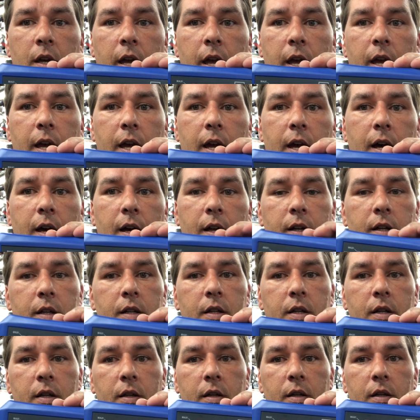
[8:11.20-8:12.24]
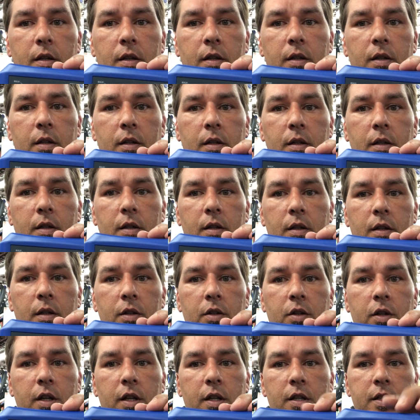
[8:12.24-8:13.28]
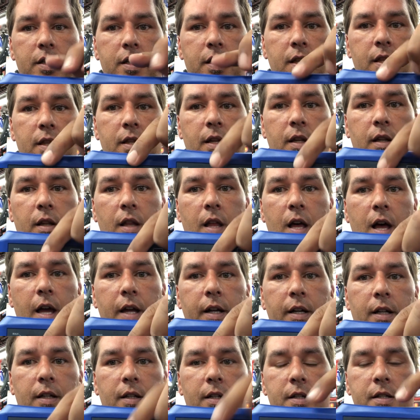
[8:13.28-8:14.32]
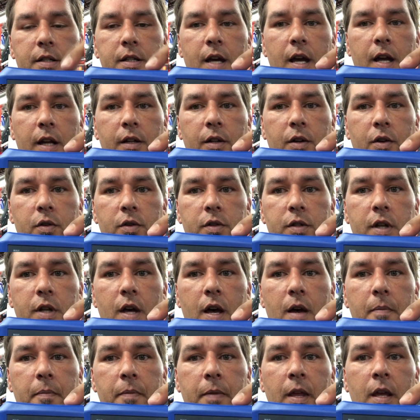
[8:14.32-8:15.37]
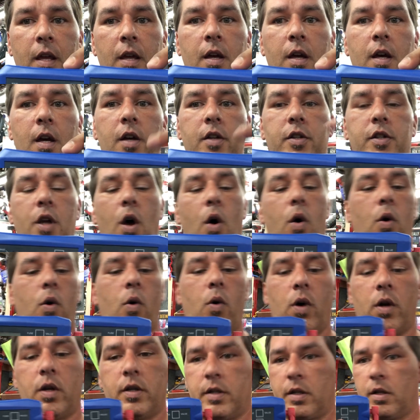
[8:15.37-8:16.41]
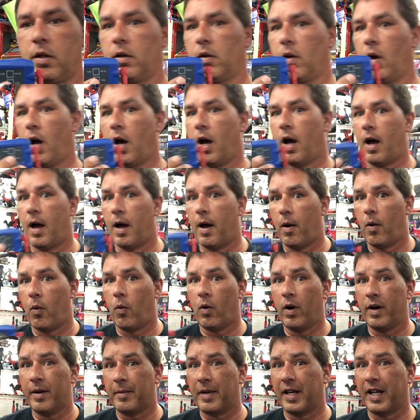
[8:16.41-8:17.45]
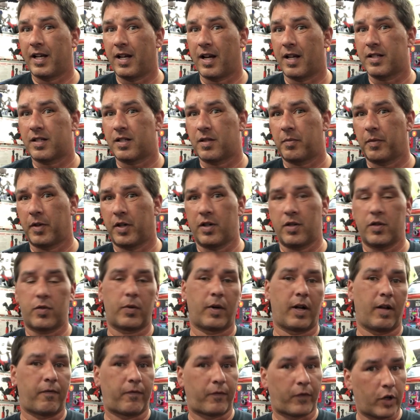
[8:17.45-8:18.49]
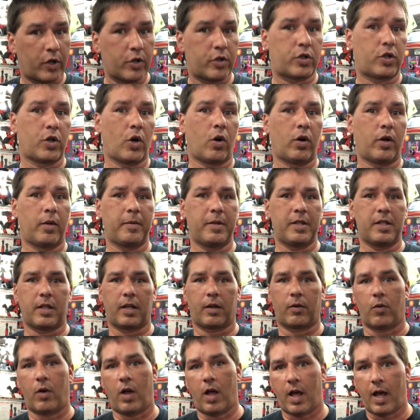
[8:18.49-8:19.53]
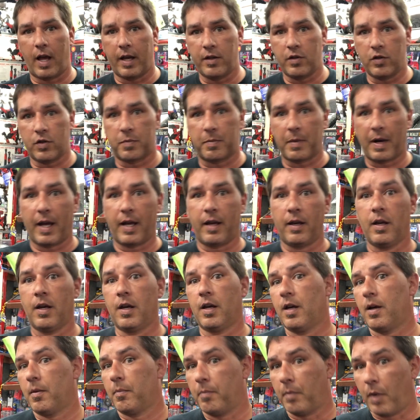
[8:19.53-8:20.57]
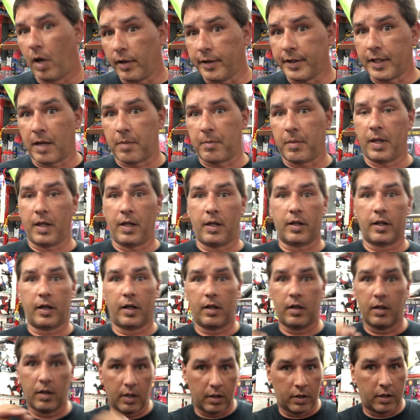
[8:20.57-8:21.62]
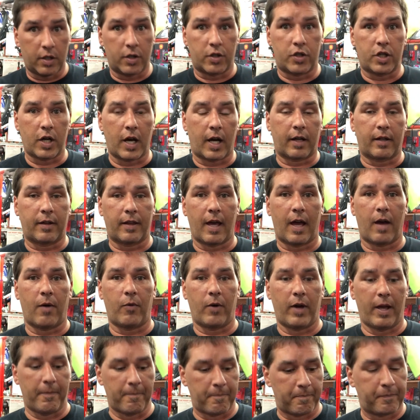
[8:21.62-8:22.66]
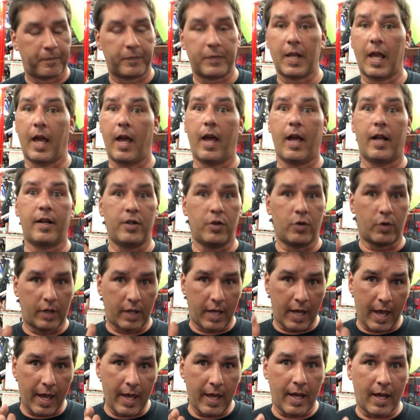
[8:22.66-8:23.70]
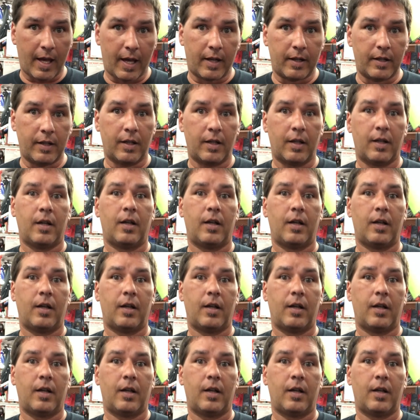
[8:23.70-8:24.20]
and you can see the line on the side goes up. So one of my customers, when I first showed him, he's like, well, I use my multimeter to check that way. And you can